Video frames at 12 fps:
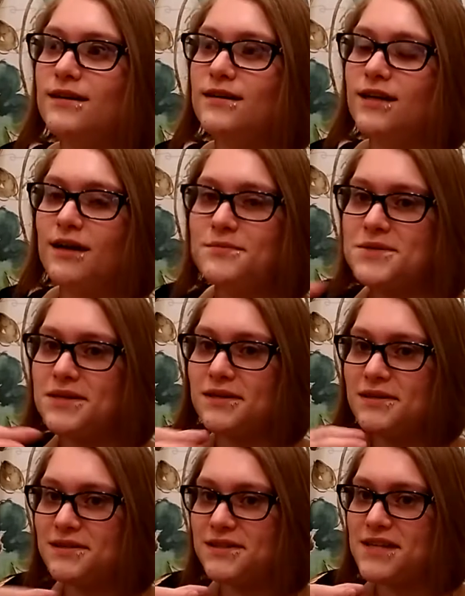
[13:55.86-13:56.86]
It comes in a
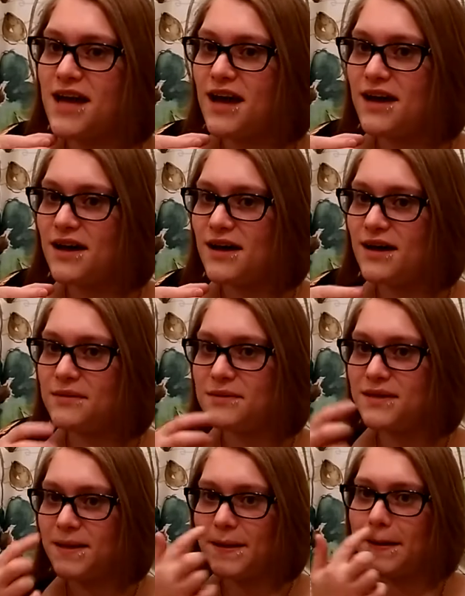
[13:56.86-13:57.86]
little tub, and